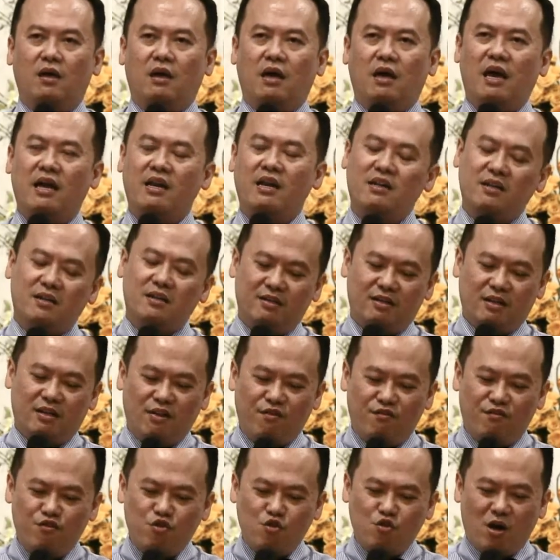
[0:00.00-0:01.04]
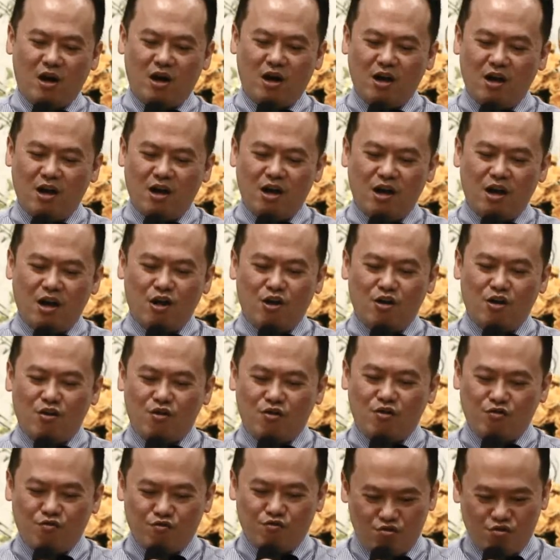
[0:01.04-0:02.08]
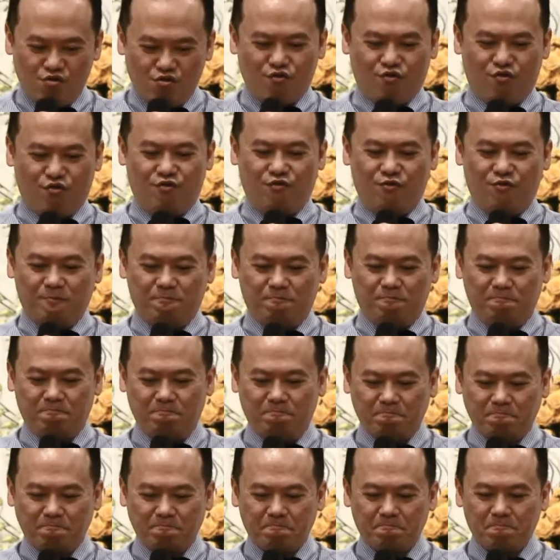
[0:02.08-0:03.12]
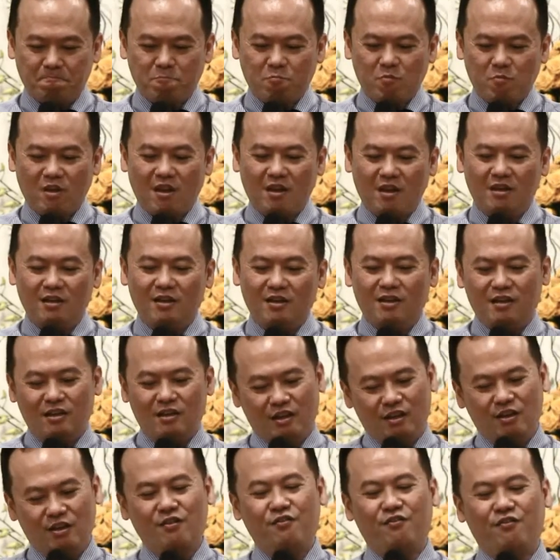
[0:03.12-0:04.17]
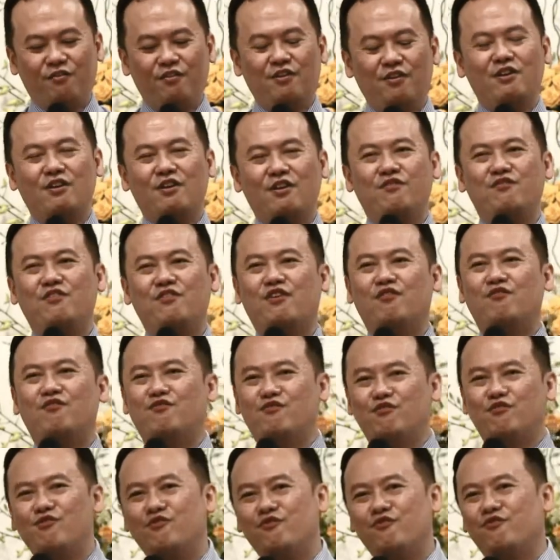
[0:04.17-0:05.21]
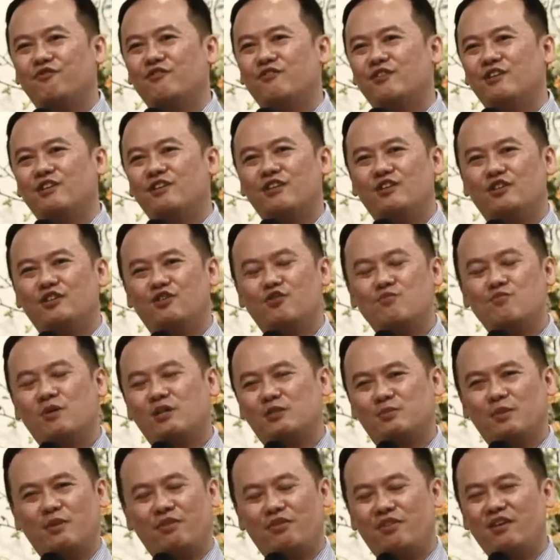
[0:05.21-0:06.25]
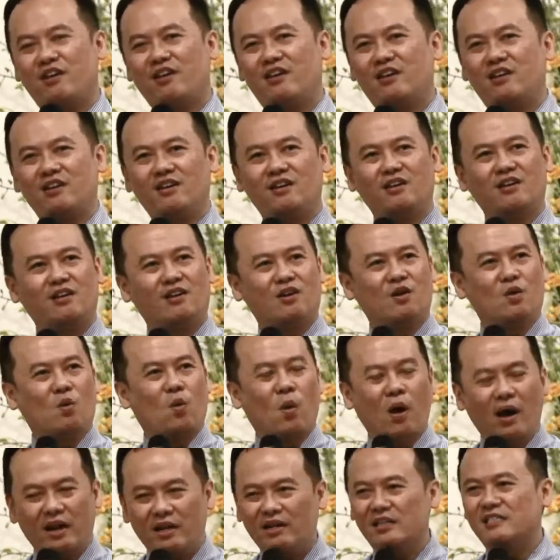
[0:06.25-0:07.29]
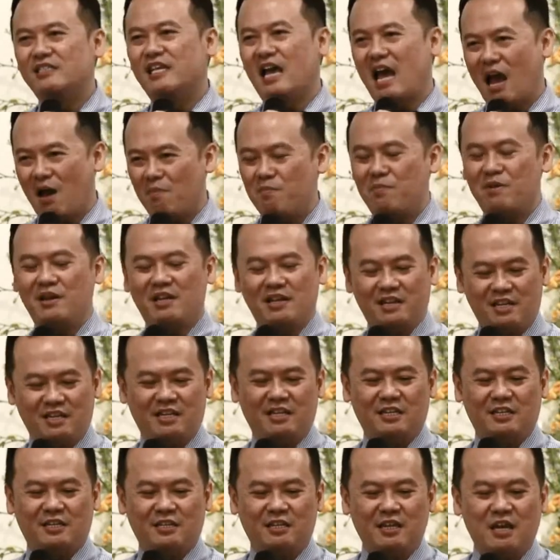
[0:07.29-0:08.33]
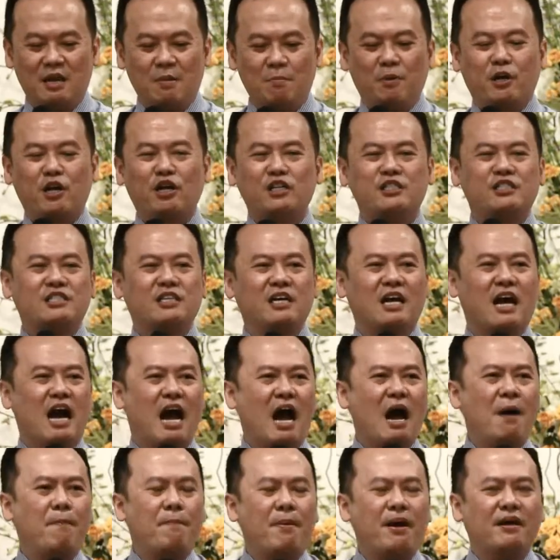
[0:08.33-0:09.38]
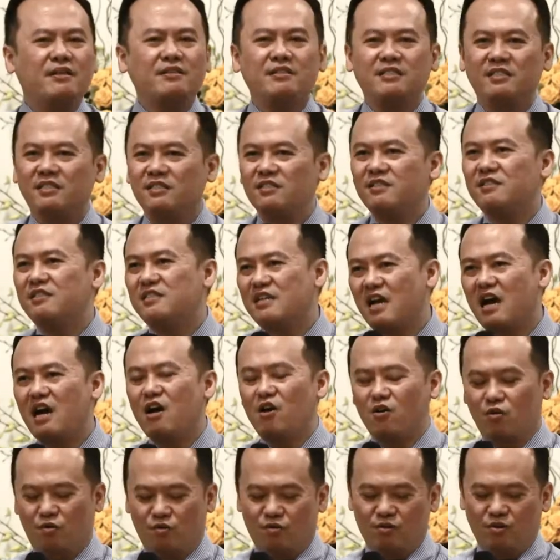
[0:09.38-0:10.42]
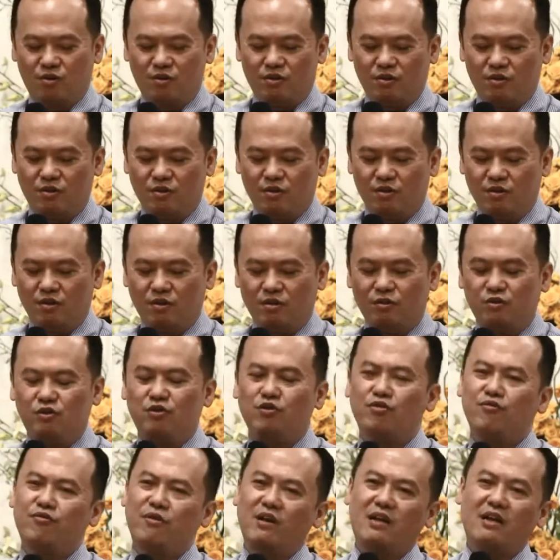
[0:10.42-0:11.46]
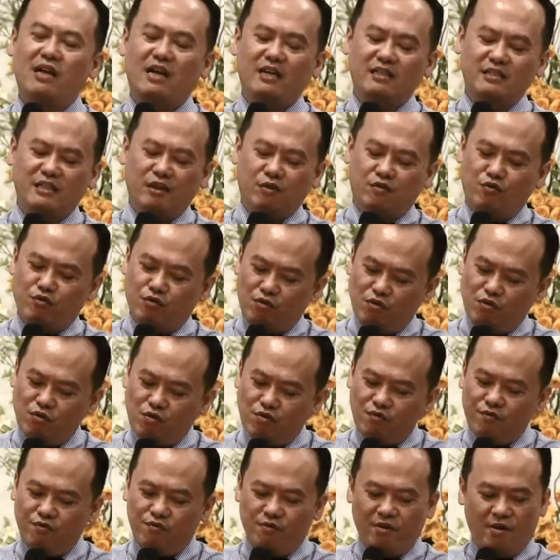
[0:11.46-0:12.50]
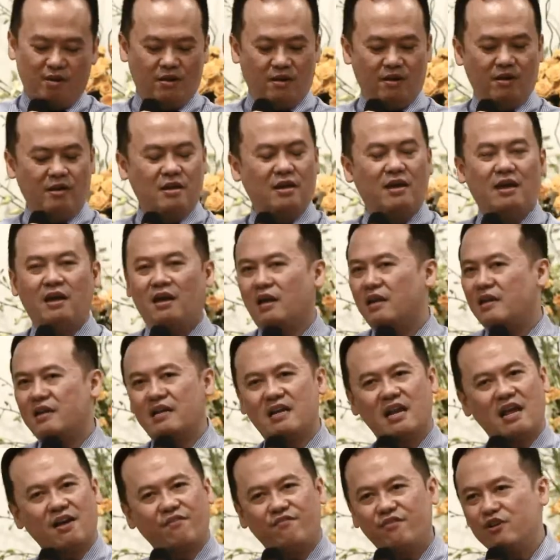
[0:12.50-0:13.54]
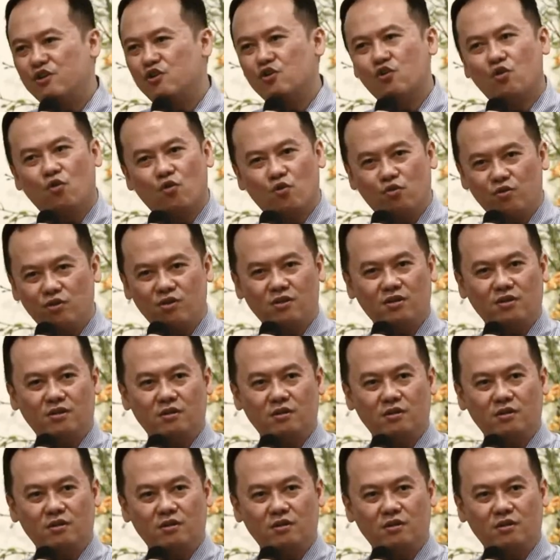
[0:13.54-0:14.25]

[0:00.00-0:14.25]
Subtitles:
And if you are Ruth, if you are Ruth, you must be thinking, what is happening here? Because up until now, do you realize that Ruth had never known